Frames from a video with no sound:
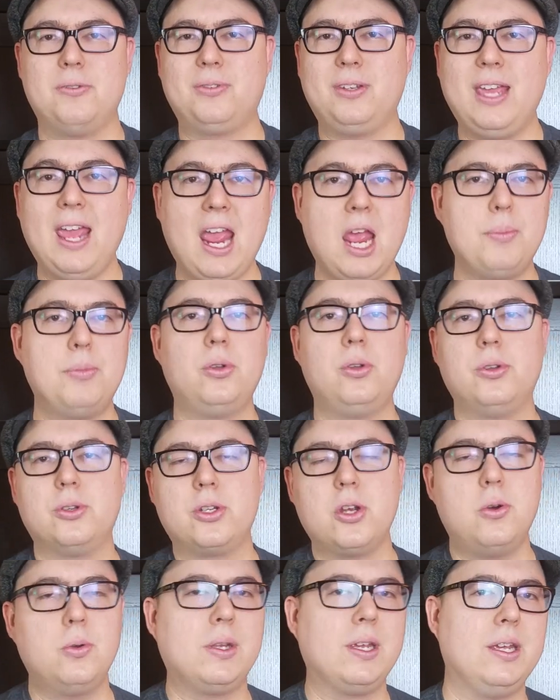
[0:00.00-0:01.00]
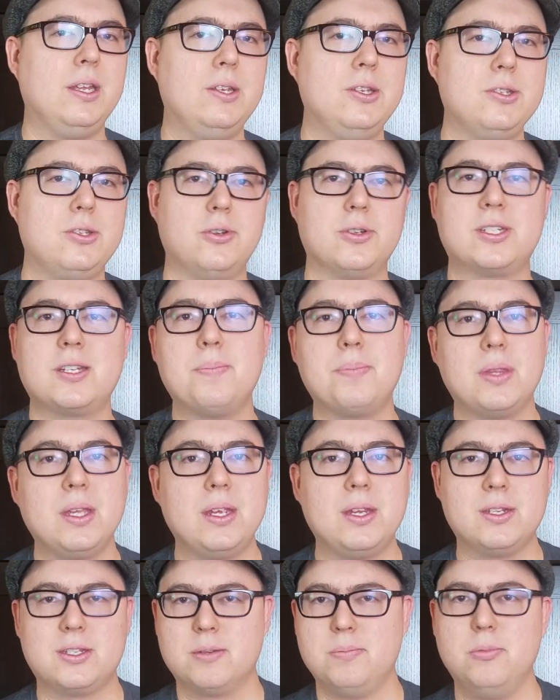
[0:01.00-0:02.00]
of camel tokens or
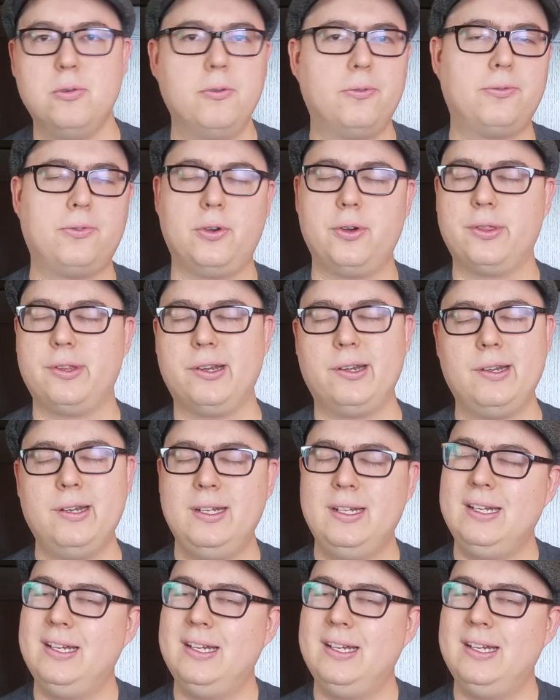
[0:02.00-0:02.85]
something to move further.